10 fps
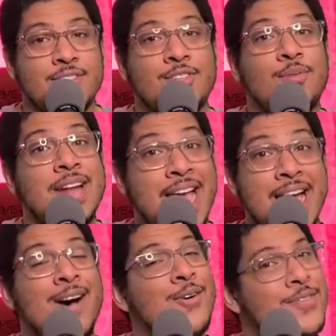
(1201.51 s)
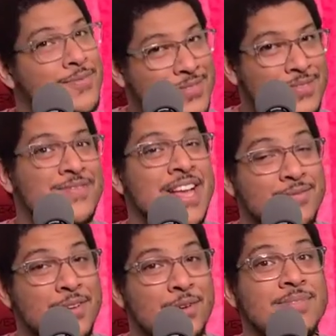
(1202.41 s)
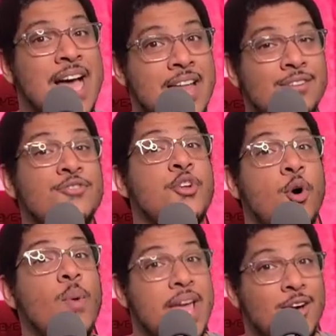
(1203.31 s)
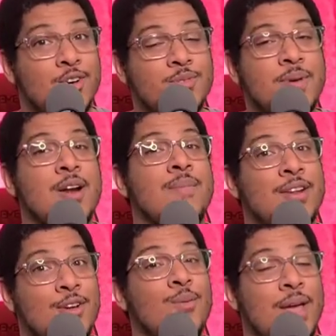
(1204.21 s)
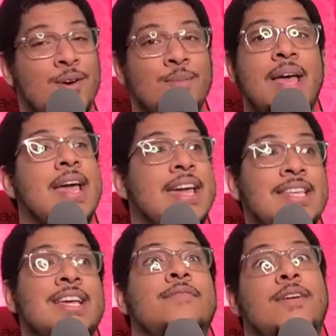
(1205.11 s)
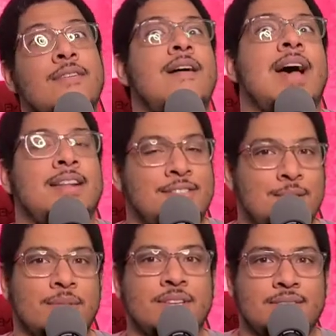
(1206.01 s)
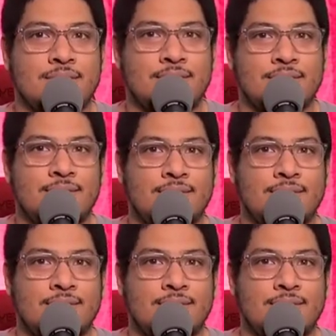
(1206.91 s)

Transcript: So now, the next film, title, No Way Home, Spider-Man No Way Home, he's got to figure out how to deal with this,